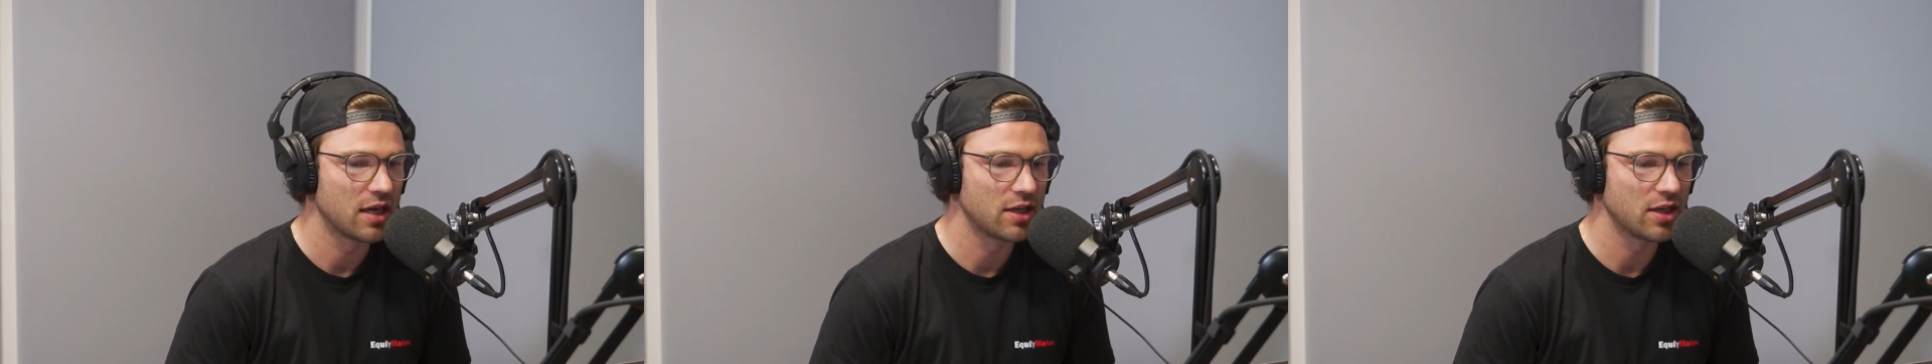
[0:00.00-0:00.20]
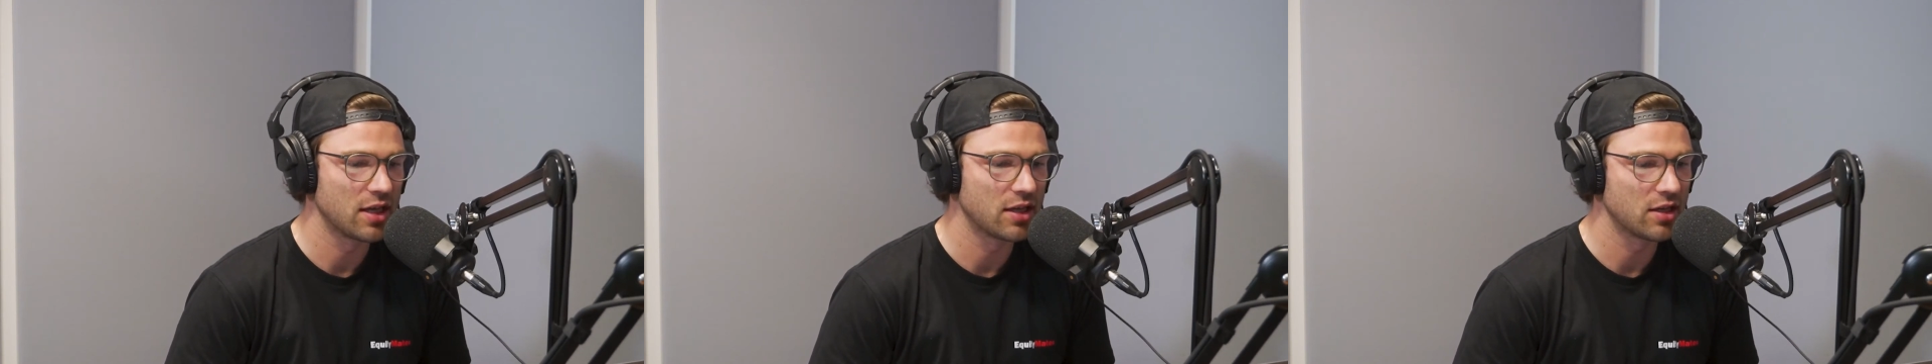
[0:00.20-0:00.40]

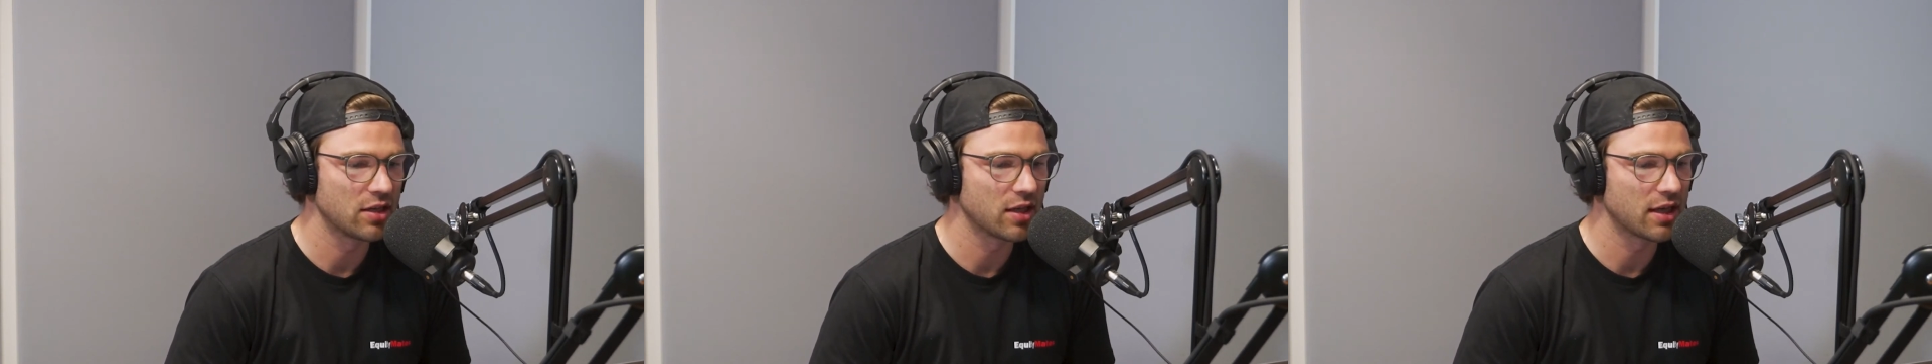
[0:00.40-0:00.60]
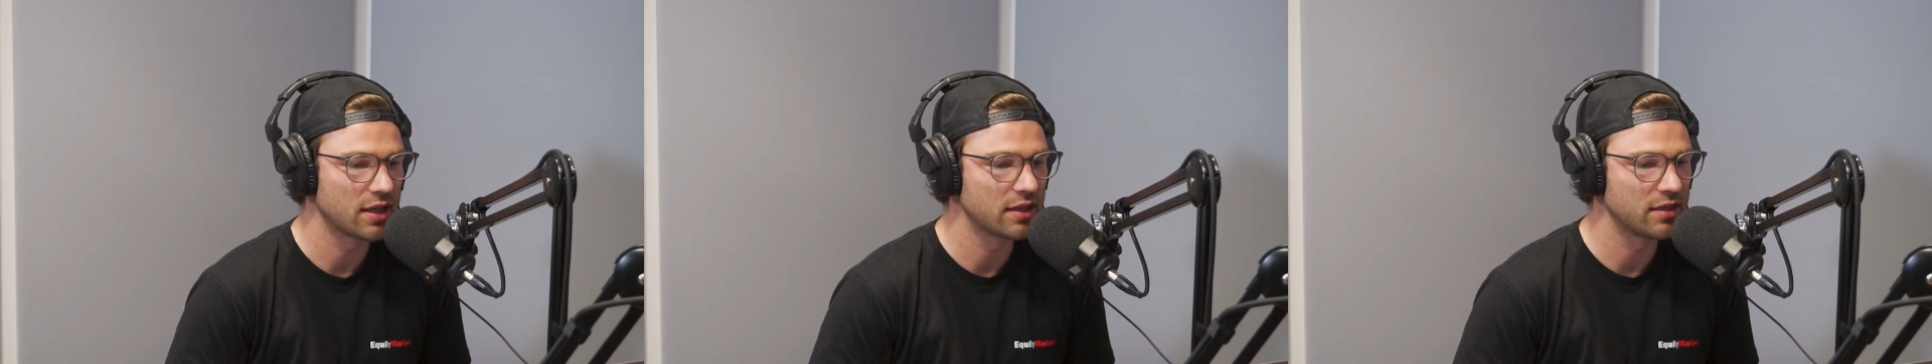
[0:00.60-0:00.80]
you're
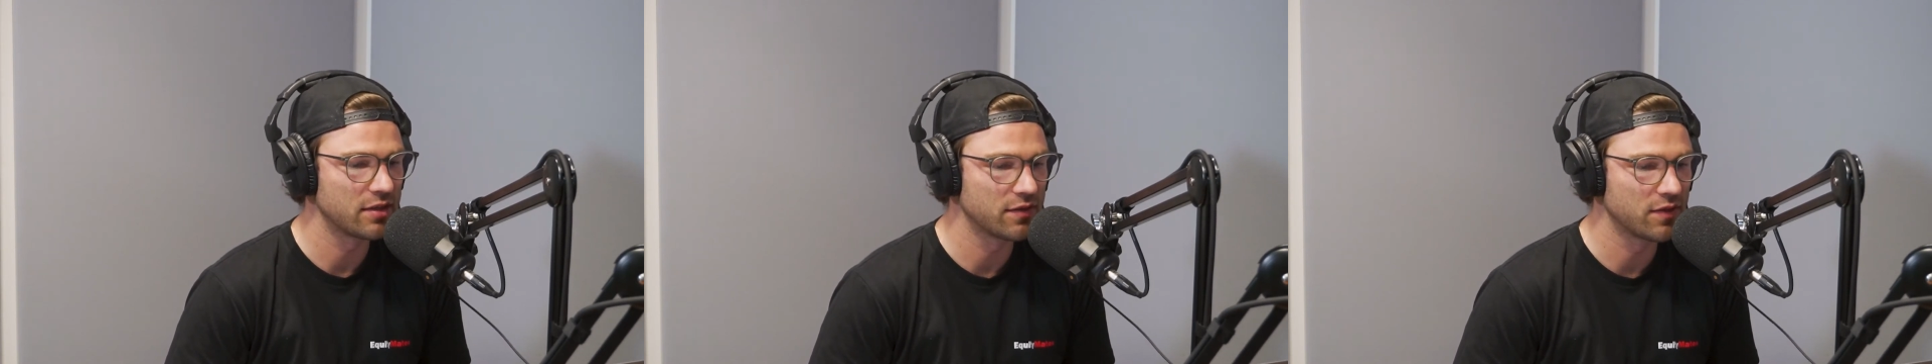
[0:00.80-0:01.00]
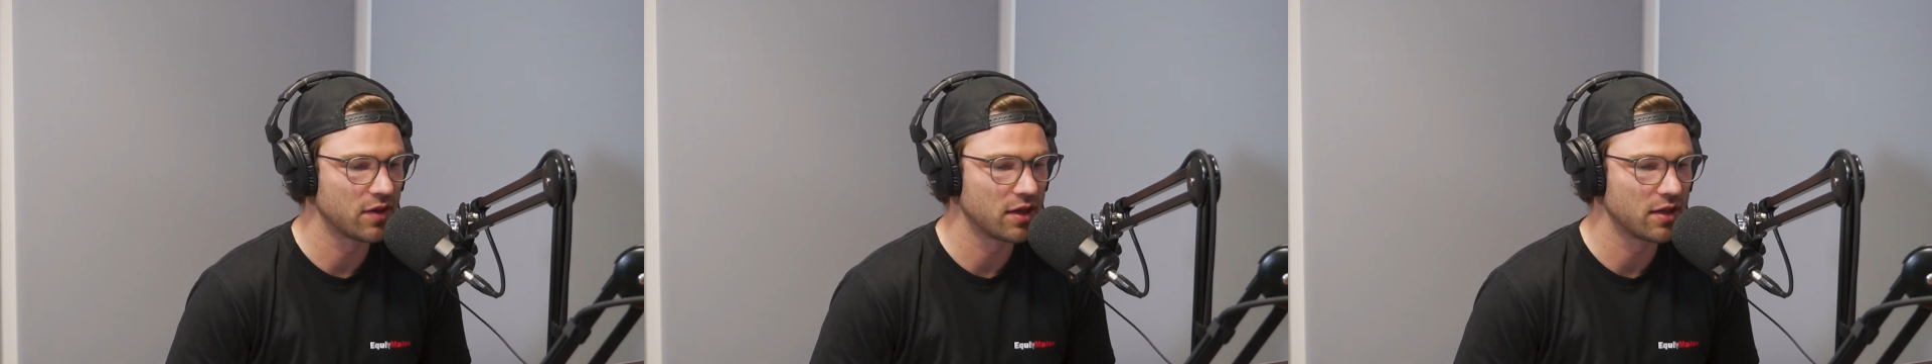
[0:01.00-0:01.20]
likely to
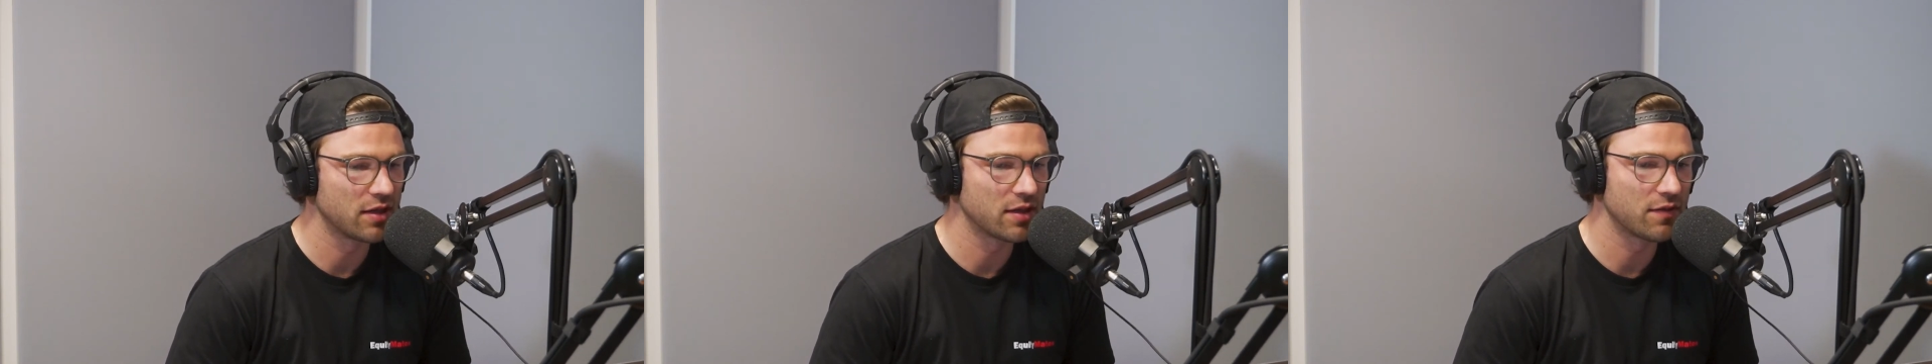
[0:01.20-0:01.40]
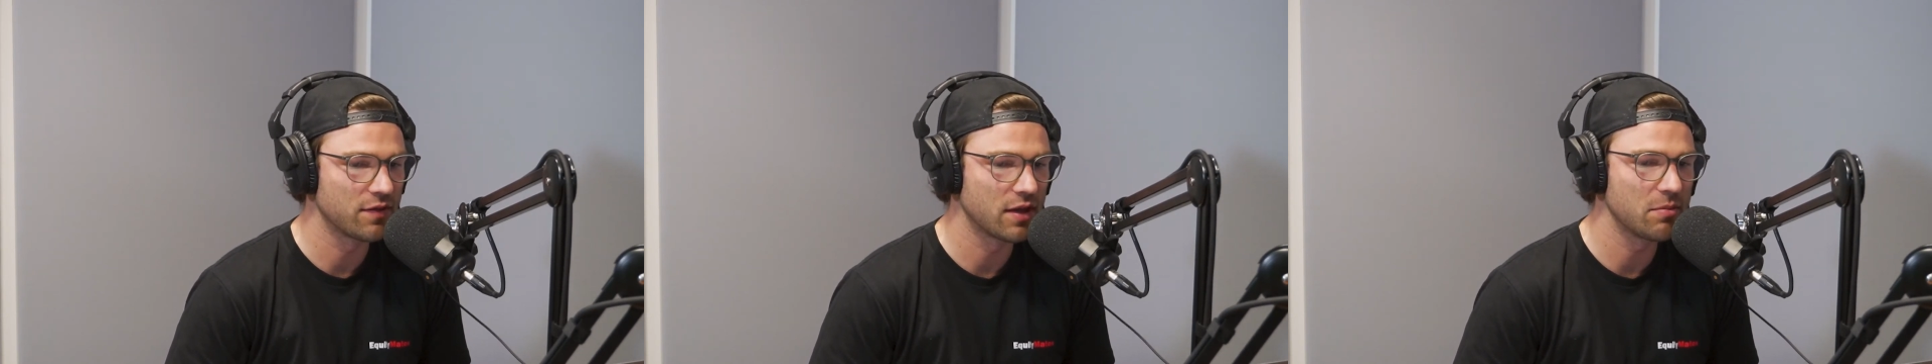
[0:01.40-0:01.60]
find
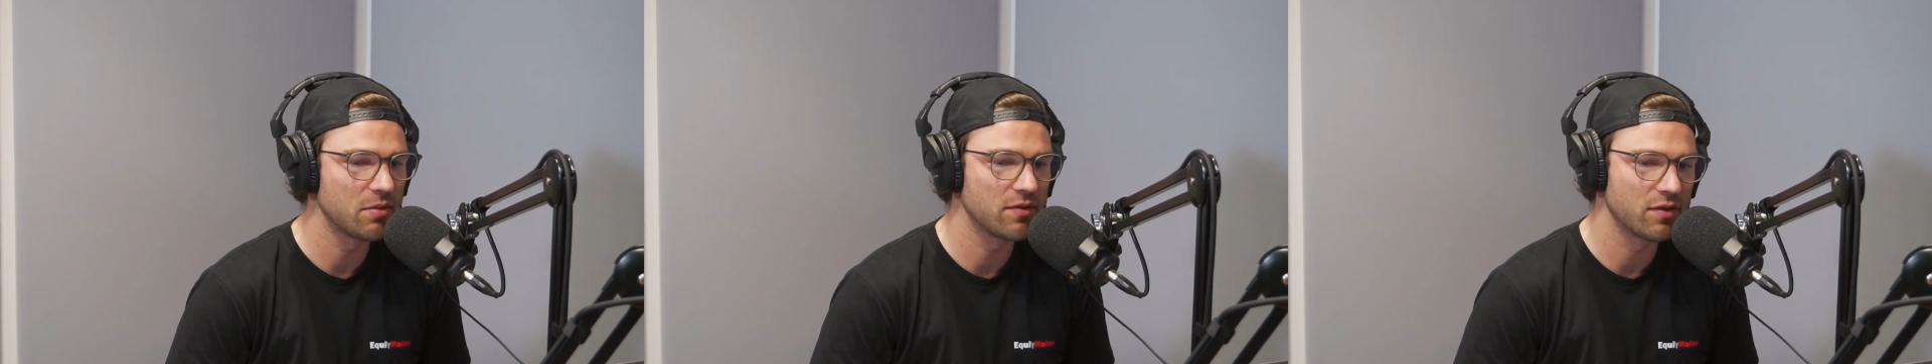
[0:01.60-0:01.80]
a fair bit